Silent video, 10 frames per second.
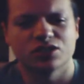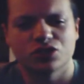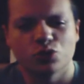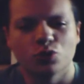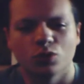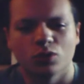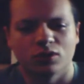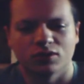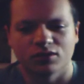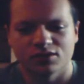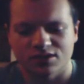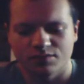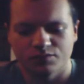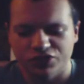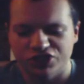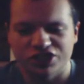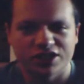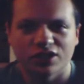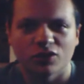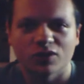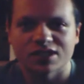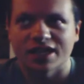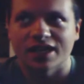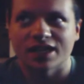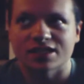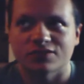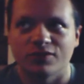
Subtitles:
tools and Bushido attacks,